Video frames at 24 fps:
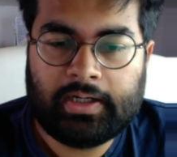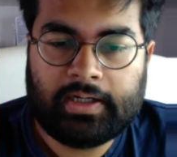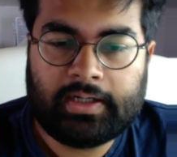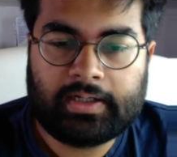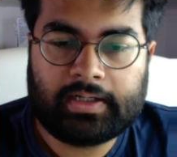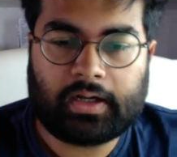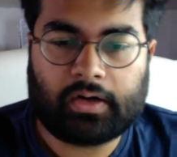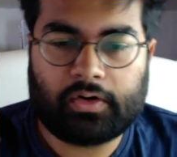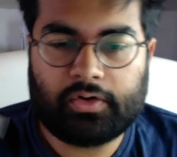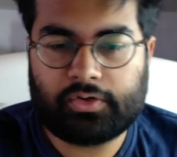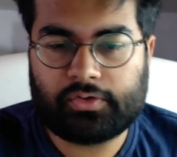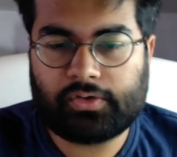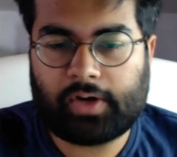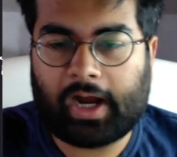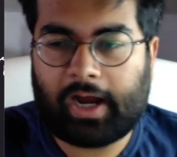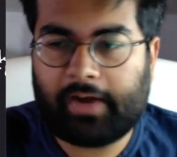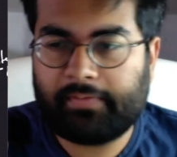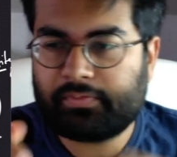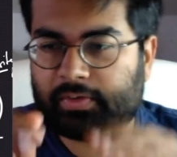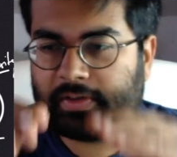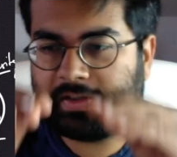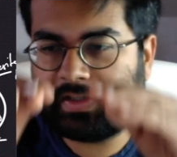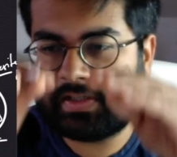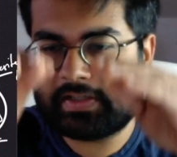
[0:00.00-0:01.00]
Now, you have
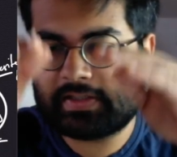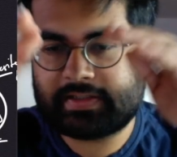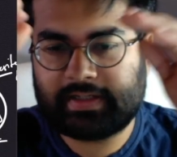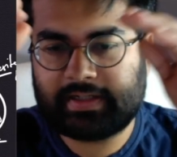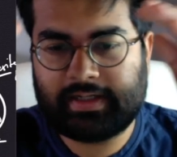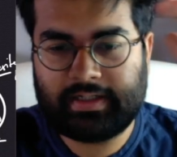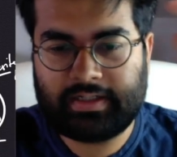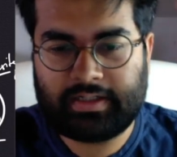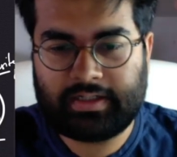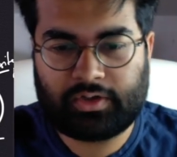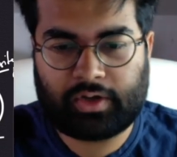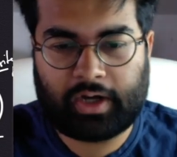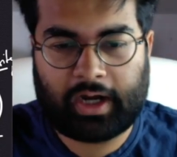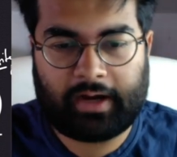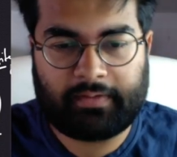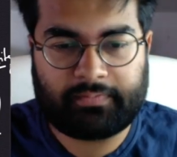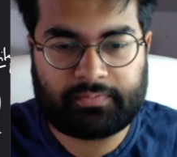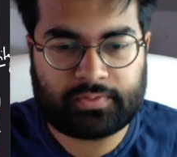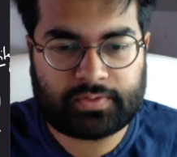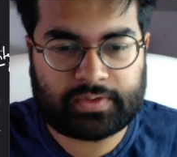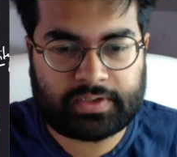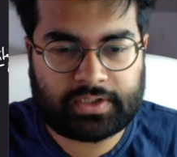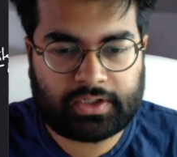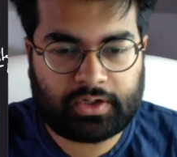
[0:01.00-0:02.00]
to understand, you have
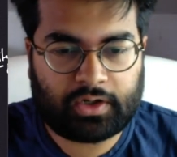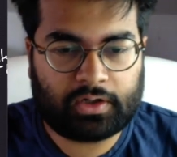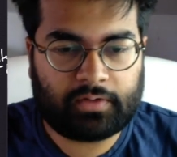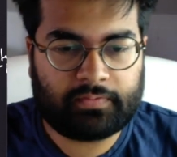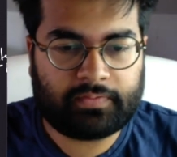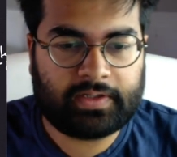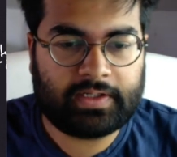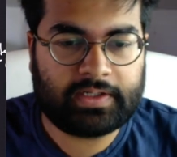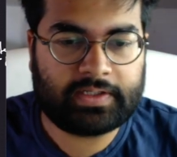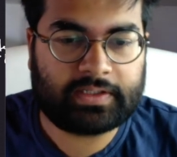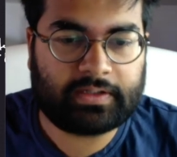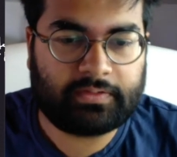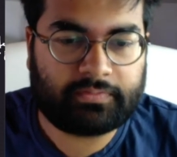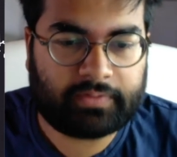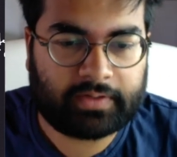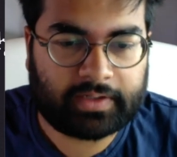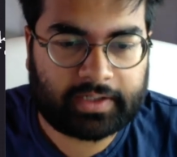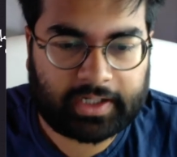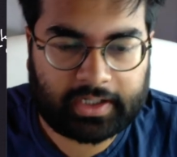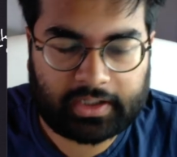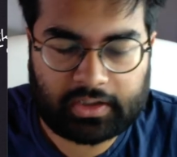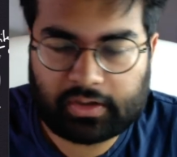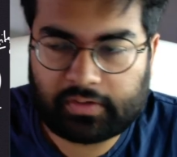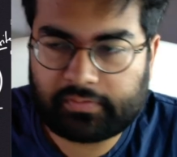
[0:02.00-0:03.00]
to see all of these different
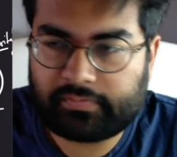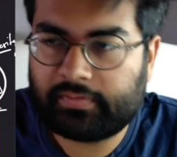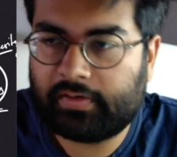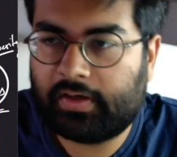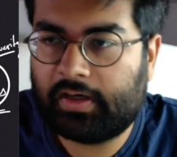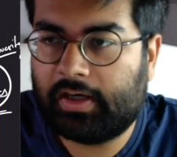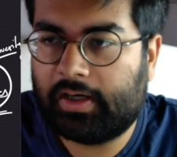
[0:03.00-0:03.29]
kind of